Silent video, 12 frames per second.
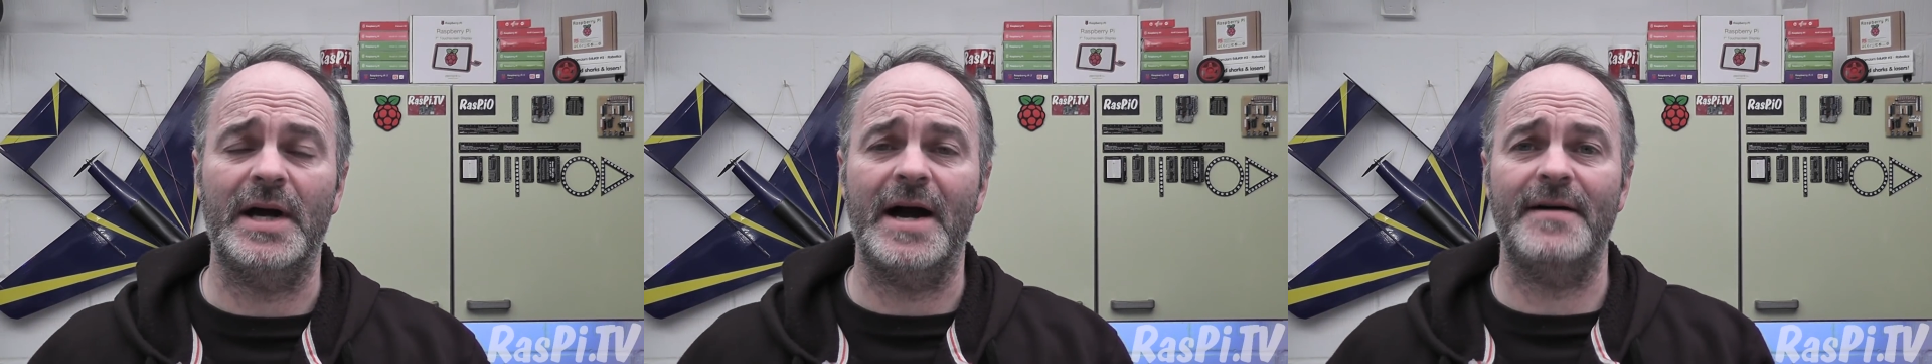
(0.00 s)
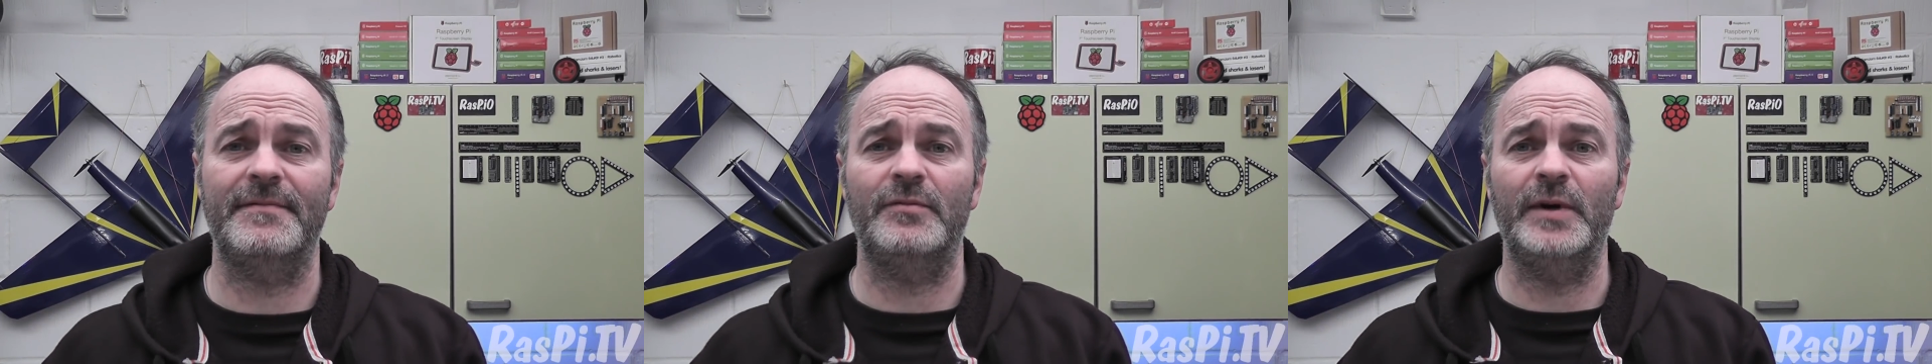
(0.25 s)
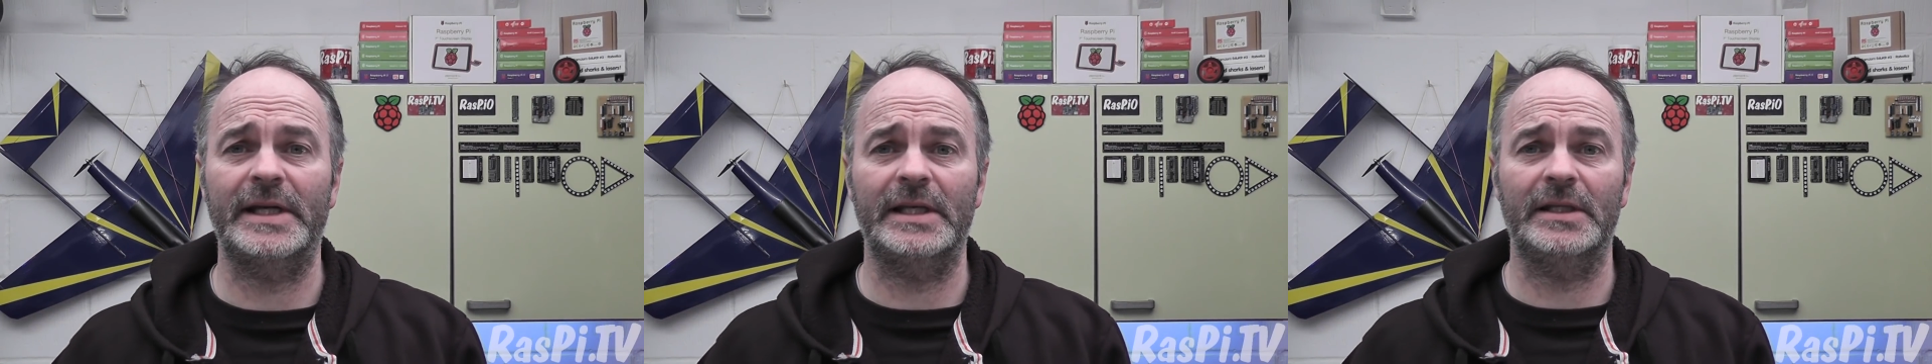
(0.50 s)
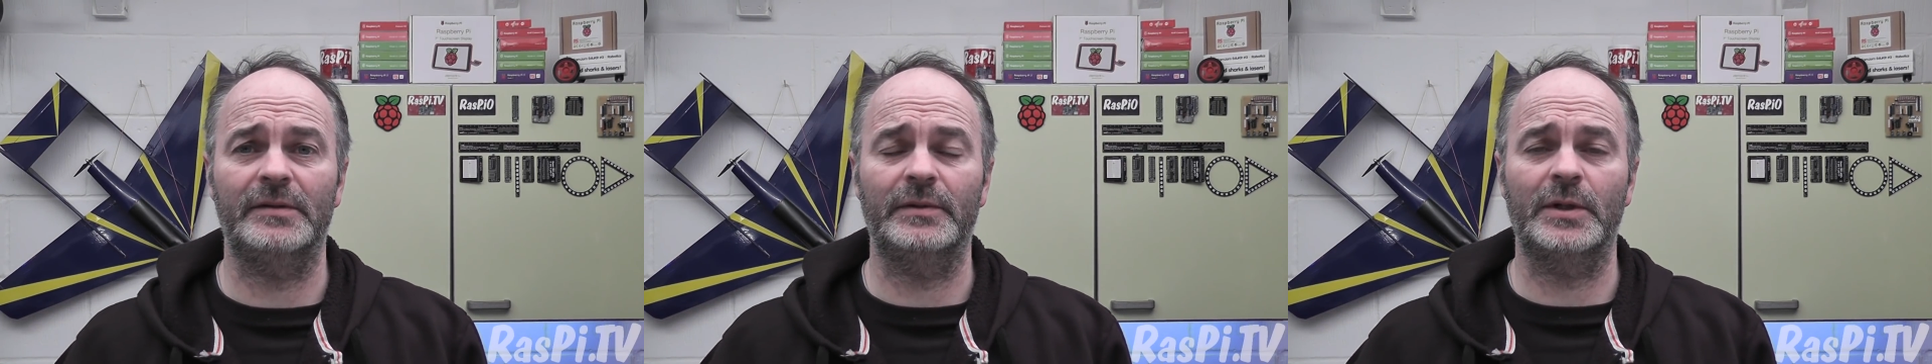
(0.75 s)
have a
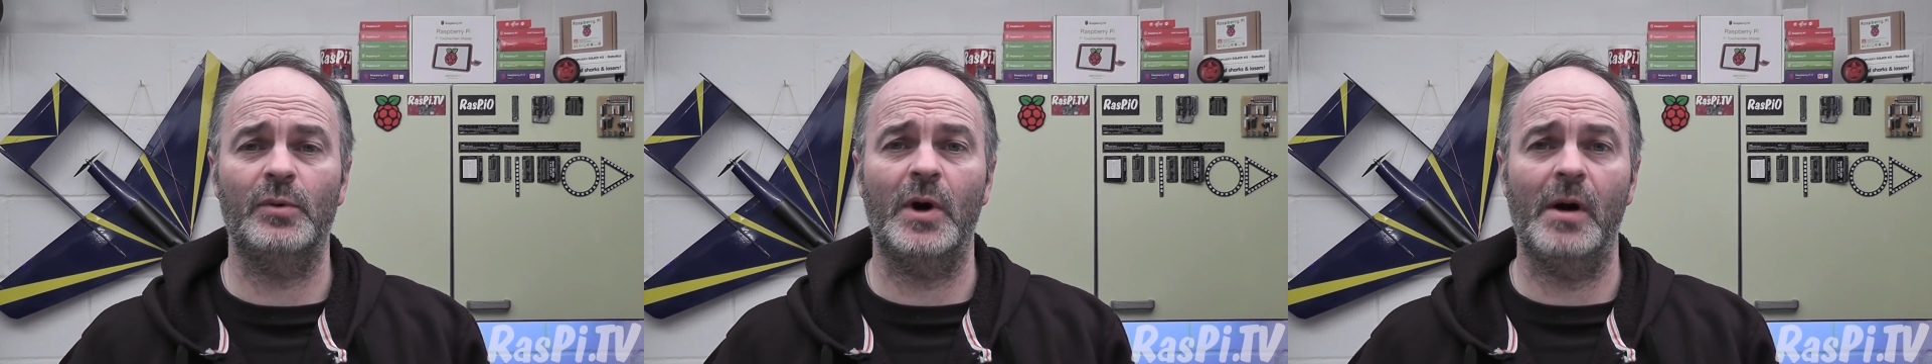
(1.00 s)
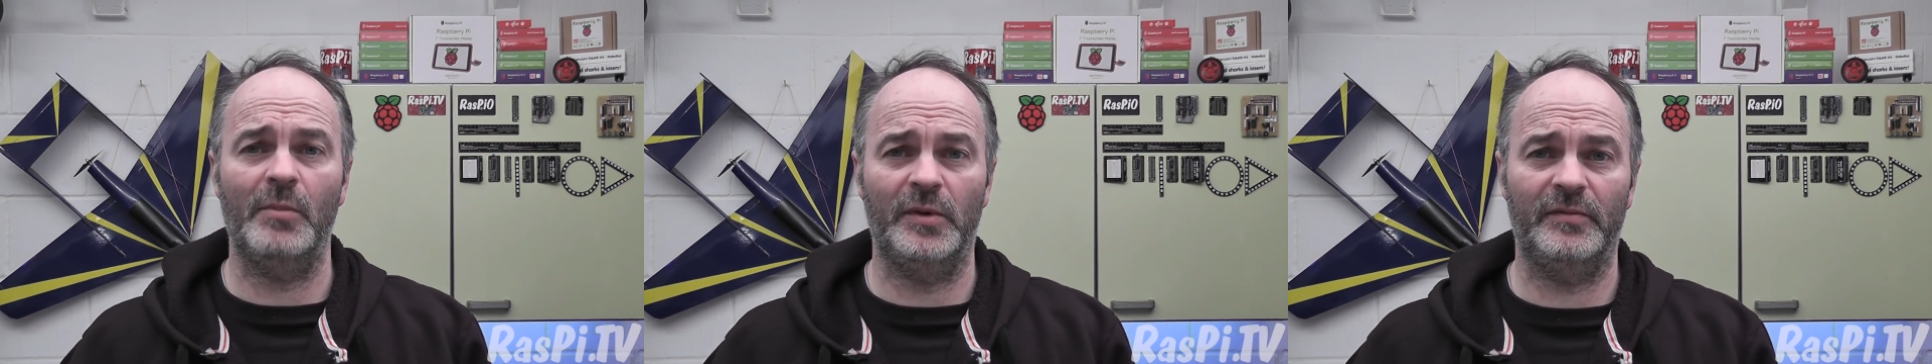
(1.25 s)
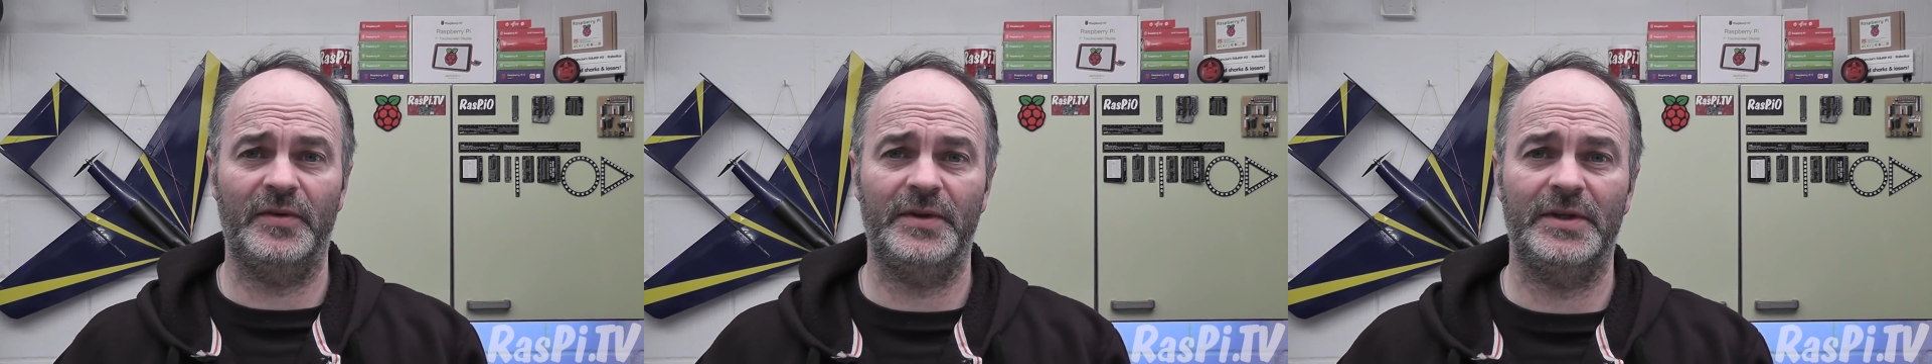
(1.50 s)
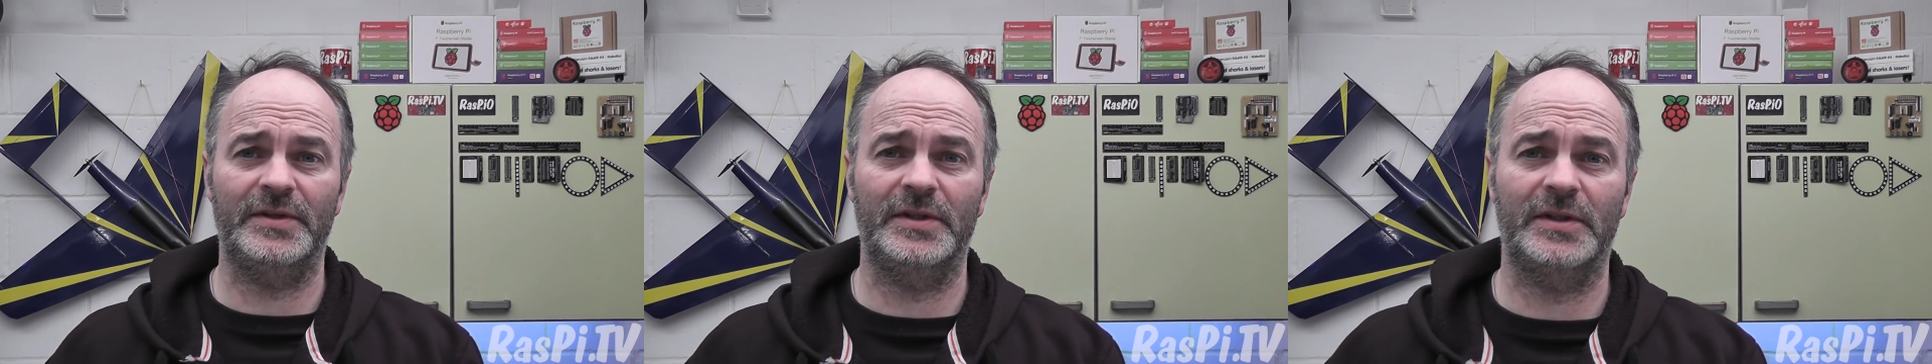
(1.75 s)
regular requirement for
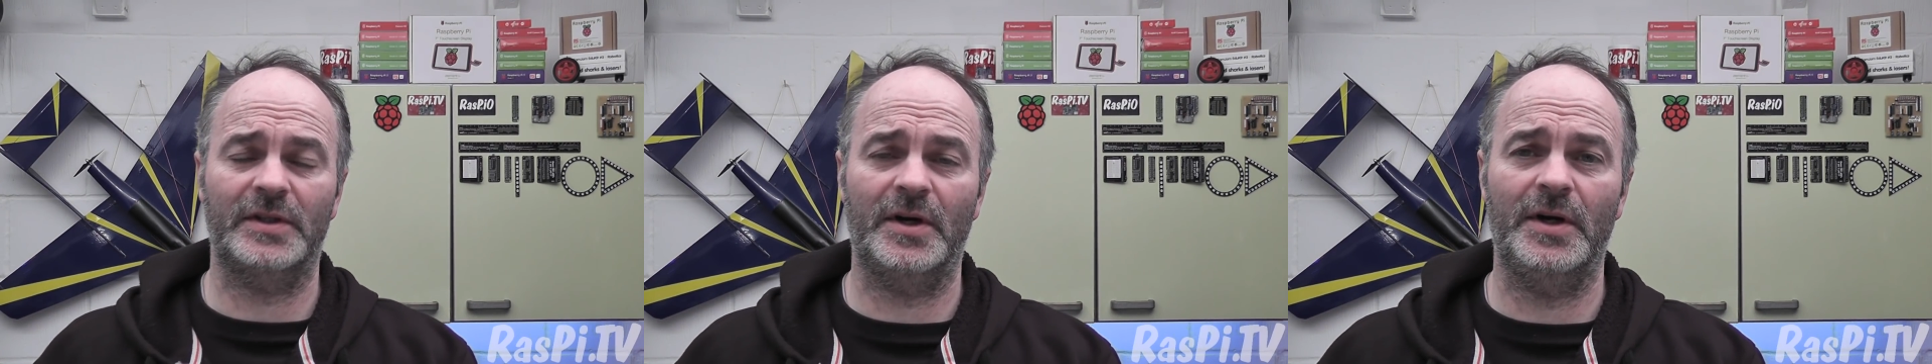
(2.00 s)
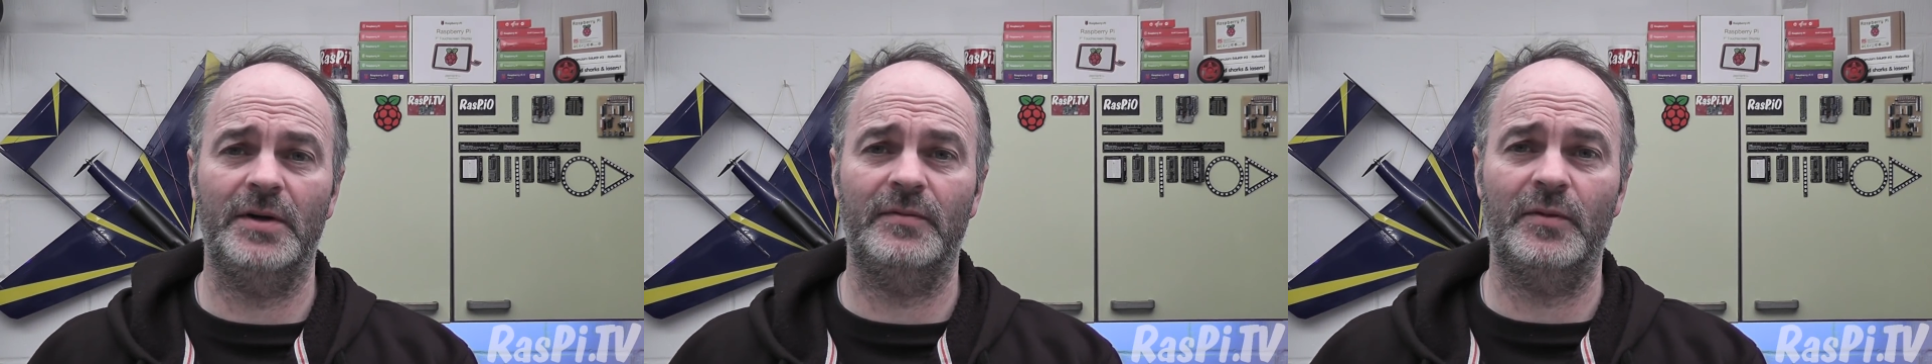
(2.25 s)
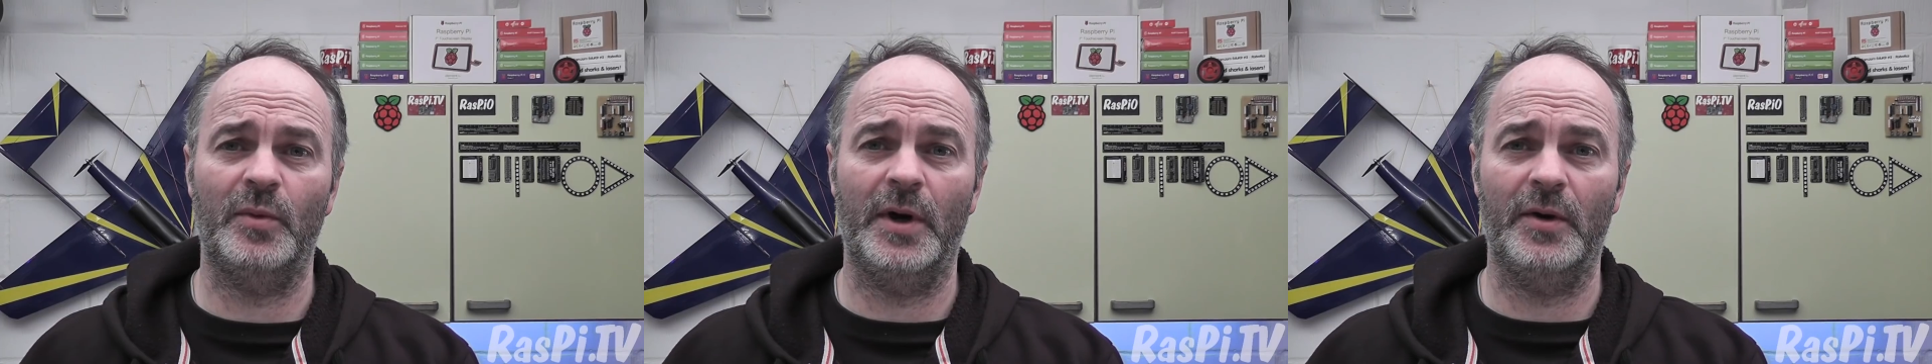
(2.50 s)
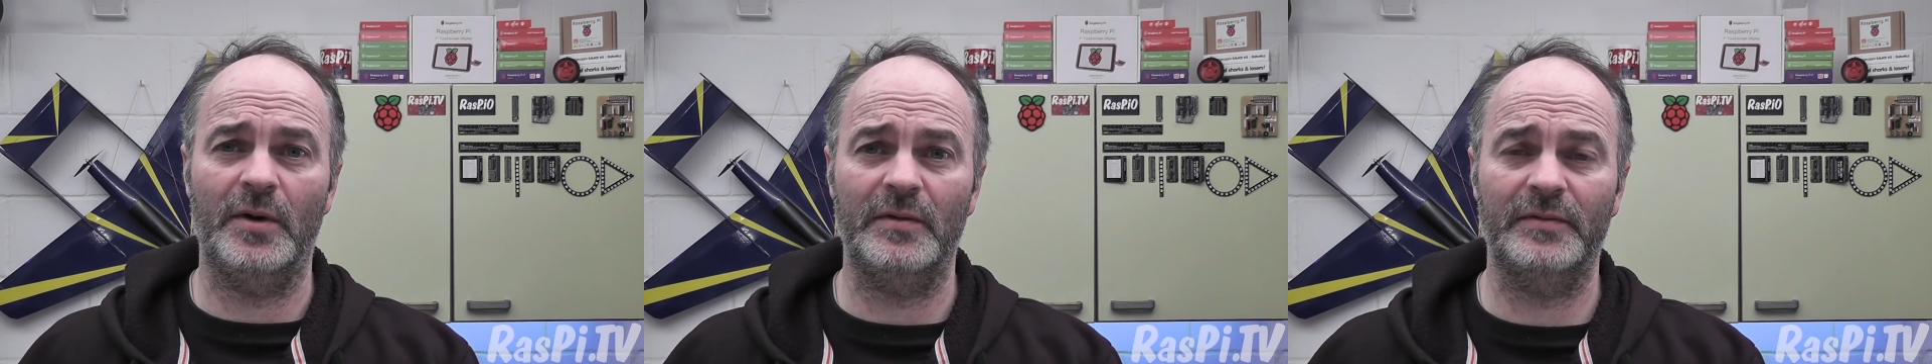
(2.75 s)
this, it's kind of a
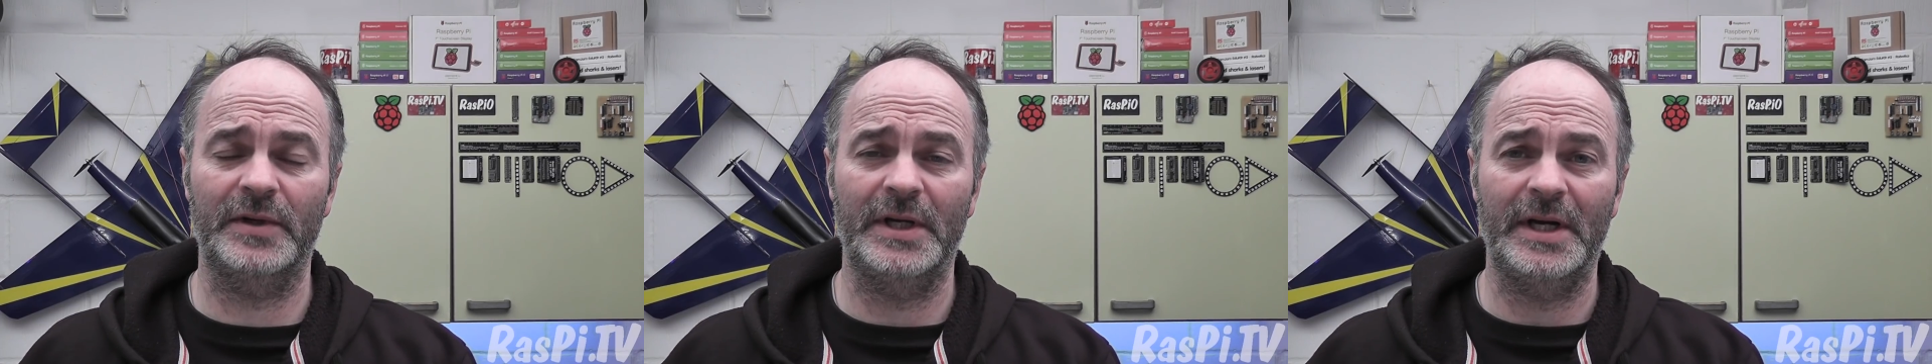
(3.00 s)
one-off.